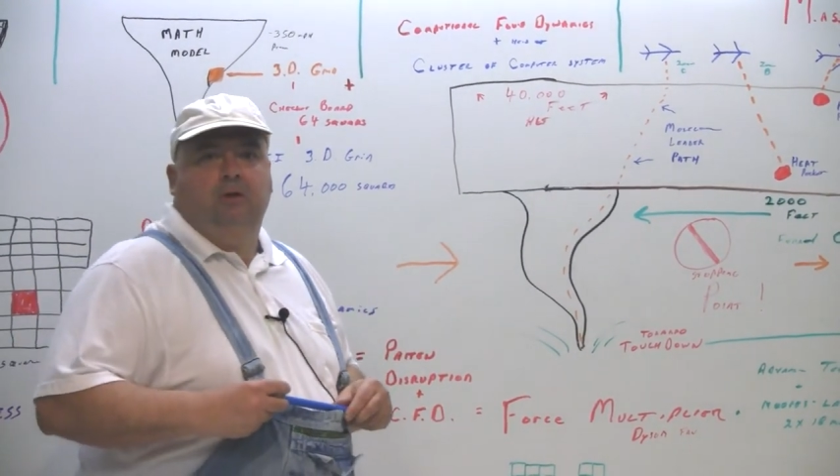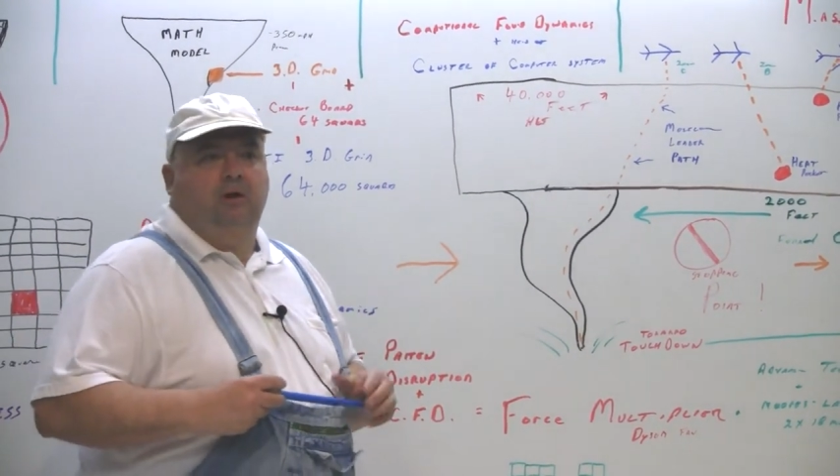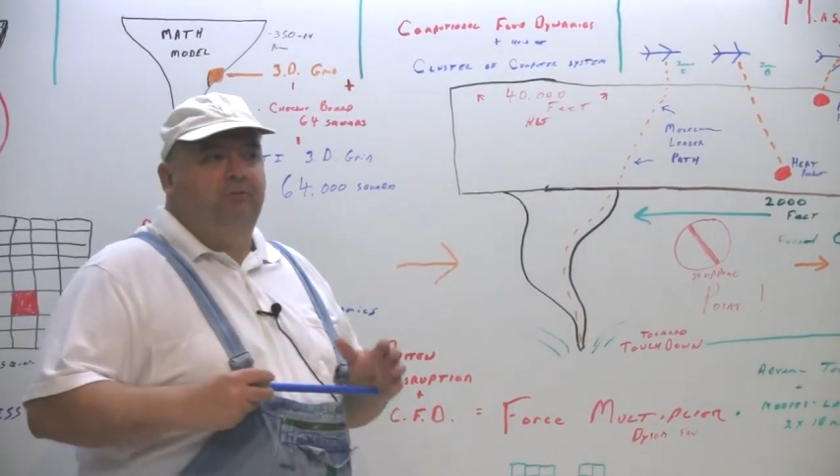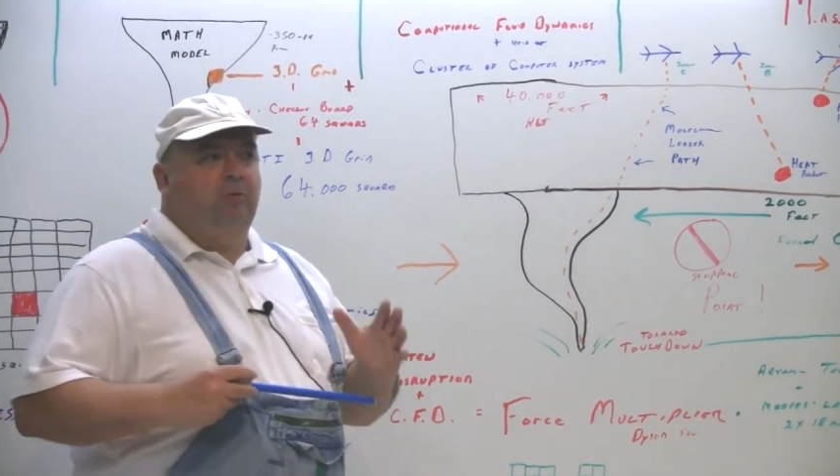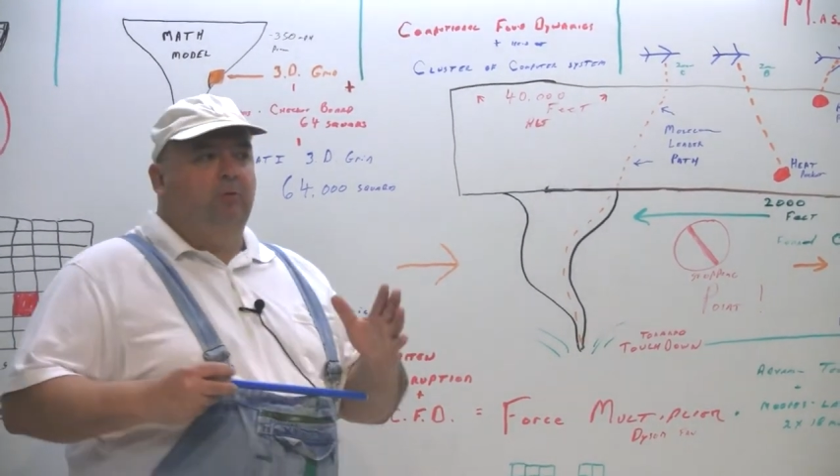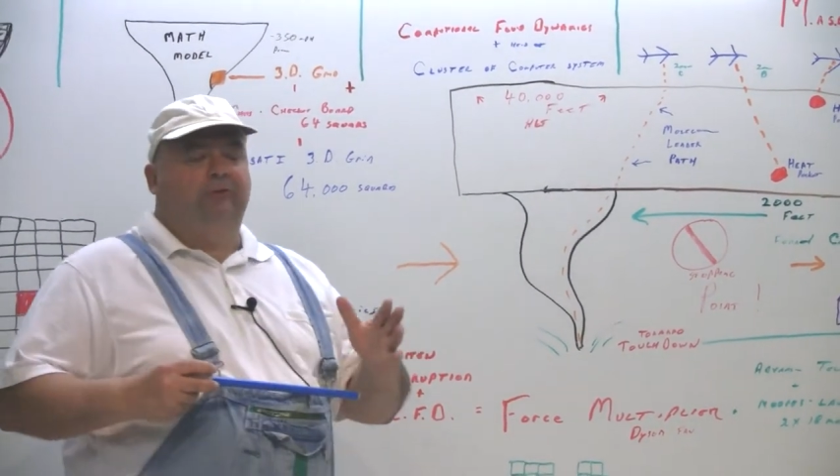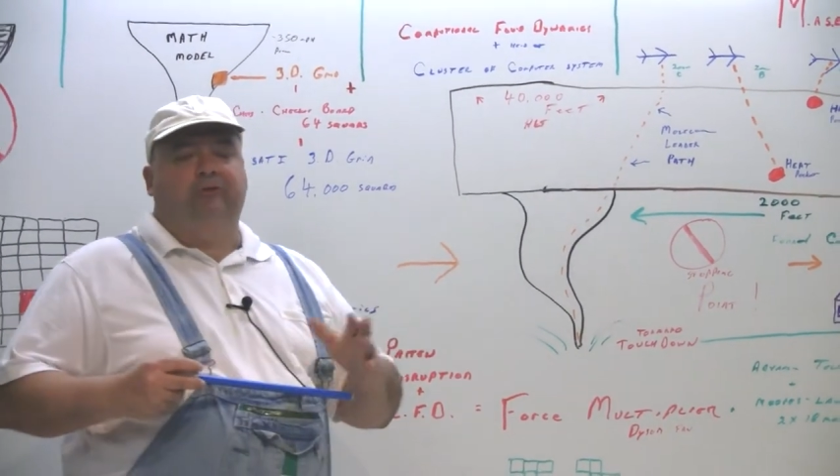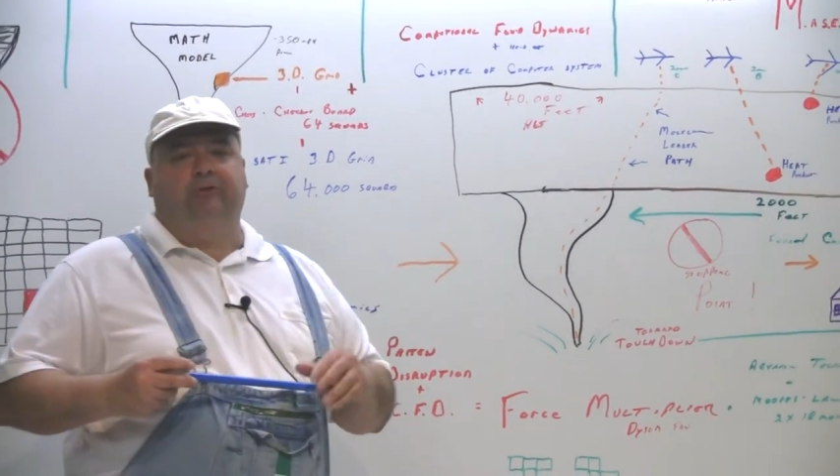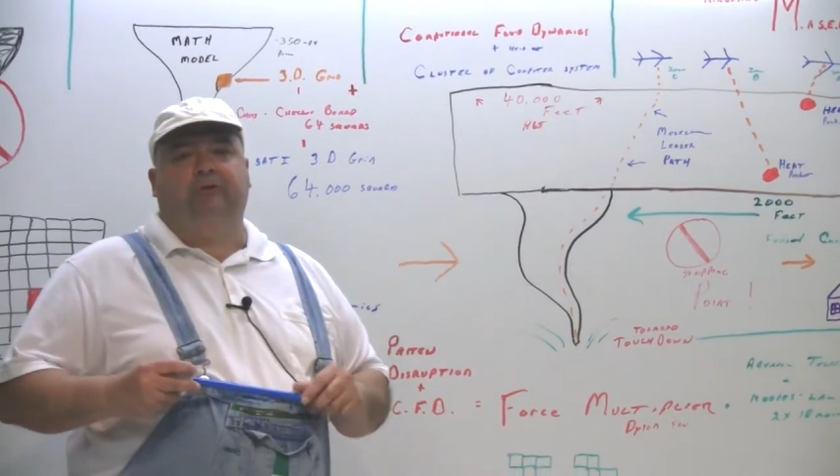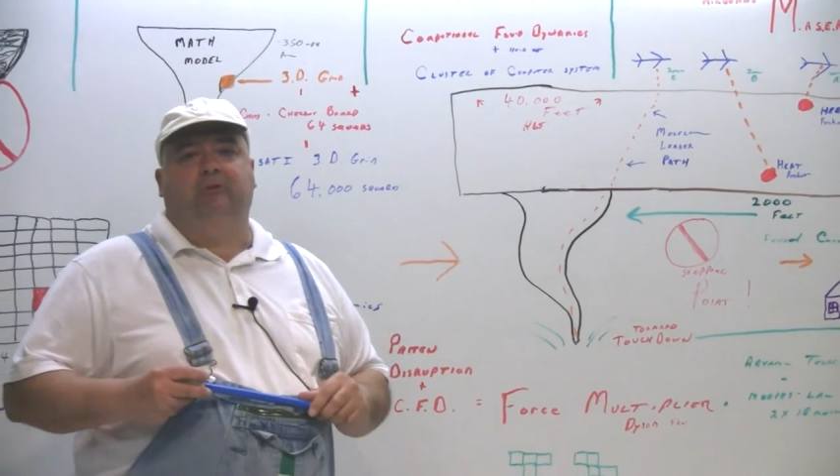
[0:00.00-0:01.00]
or
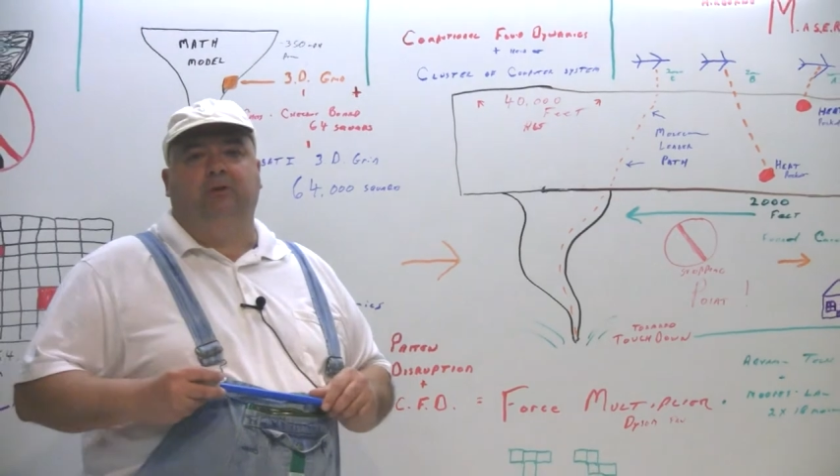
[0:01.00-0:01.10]
forces